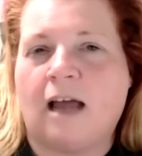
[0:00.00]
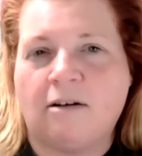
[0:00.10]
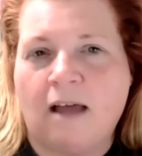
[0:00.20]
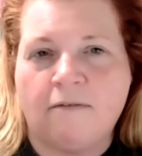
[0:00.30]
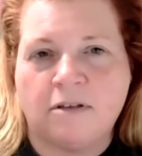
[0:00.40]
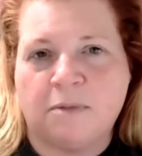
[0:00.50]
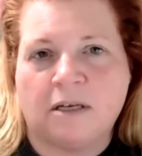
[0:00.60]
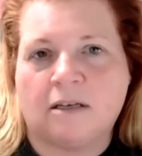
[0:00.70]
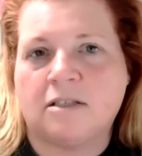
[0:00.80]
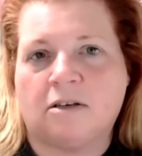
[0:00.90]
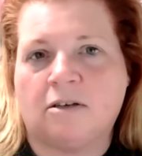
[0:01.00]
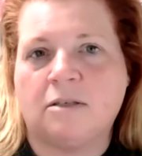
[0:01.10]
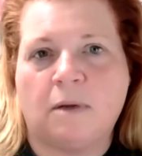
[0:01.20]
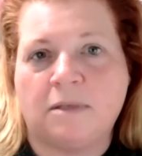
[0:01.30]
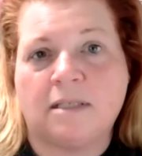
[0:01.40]
I don't have as big a concern
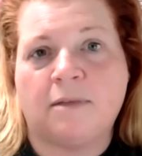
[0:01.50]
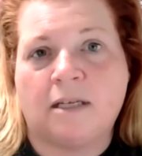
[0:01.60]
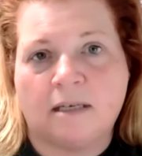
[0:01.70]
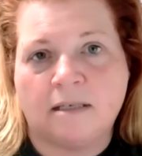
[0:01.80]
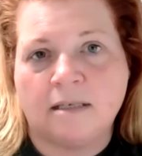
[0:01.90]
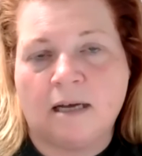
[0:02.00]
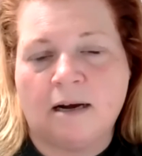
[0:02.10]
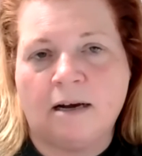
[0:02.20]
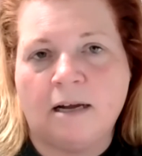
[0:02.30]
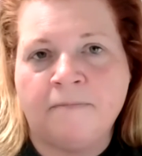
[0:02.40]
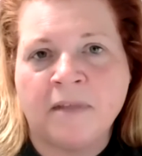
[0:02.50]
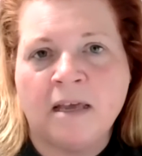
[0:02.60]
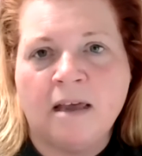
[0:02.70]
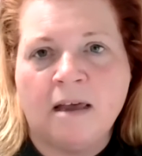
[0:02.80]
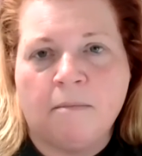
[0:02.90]
as maybe somebody that doesn't carry,
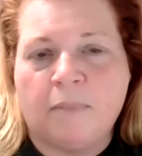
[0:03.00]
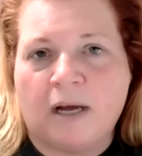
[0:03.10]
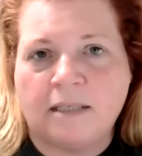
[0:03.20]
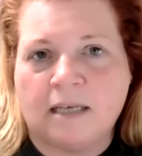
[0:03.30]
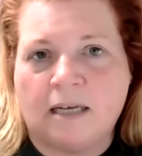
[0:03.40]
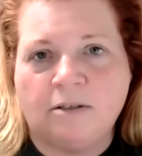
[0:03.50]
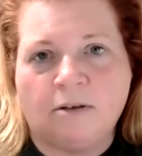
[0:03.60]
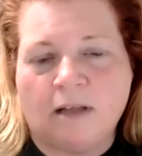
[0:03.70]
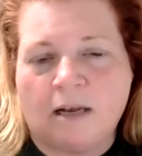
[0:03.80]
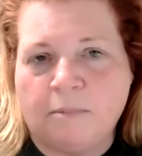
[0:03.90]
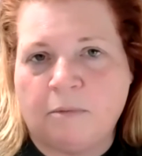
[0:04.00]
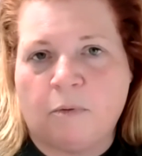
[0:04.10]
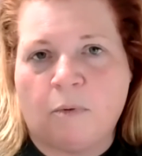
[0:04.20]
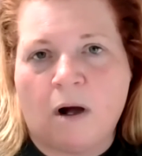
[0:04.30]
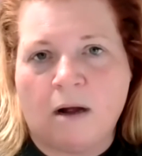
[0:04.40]
but I do know a lot of
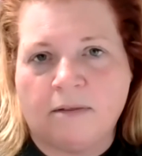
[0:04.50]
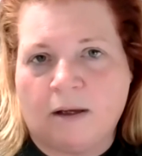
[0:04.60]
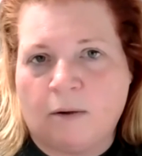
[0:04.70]
people walk